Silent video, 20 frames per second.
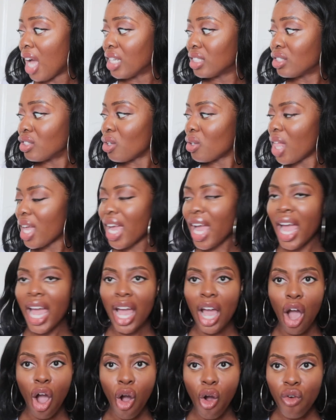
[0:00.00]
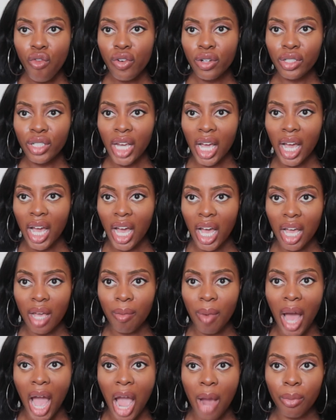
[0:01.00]
So like over
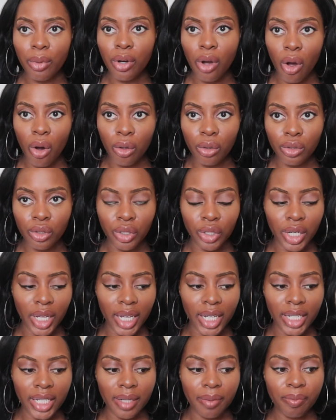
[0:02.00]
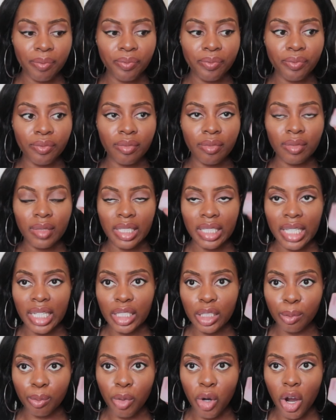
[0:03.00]
time, I would alternate
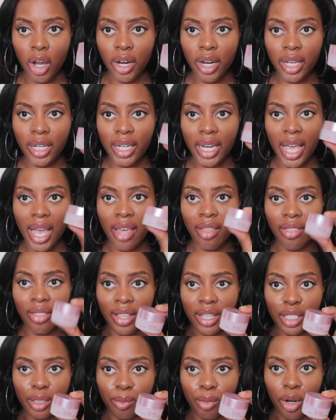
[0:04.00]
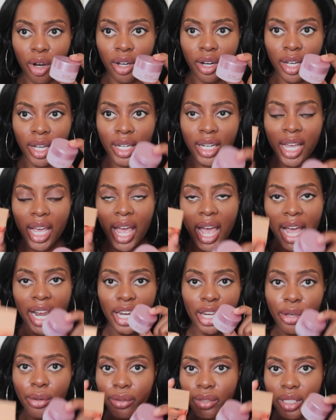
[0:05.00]
this product and this product
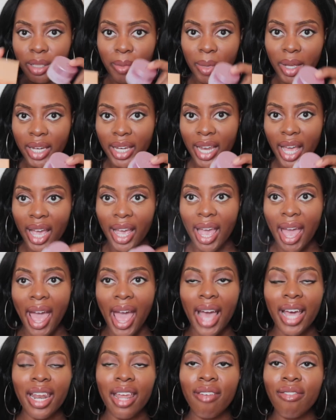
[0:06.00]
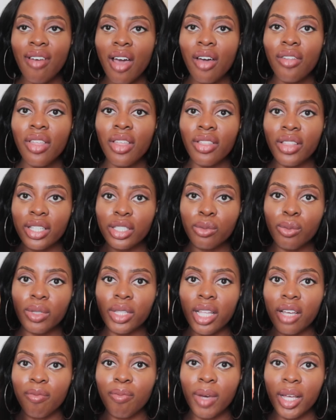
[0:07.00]
and use them at night. And I found that this one
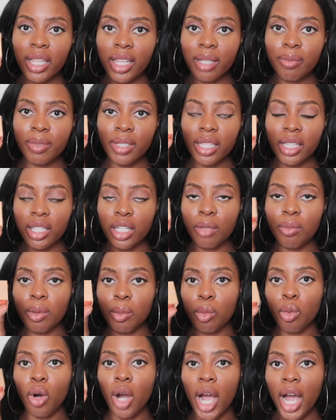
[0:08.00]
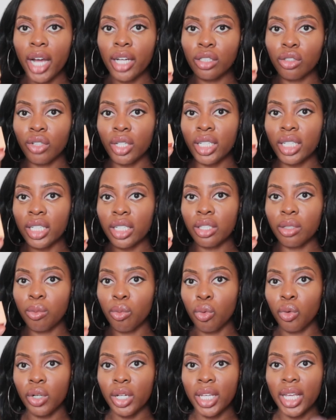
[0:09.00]
left my lips a little bit more hydrated in the
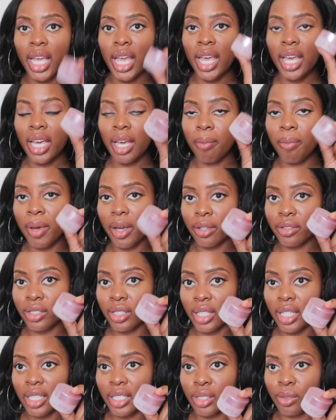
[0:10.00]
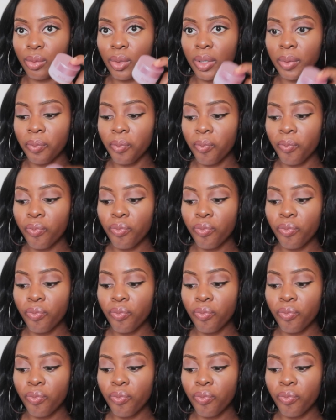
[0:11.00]
morning compared to this one.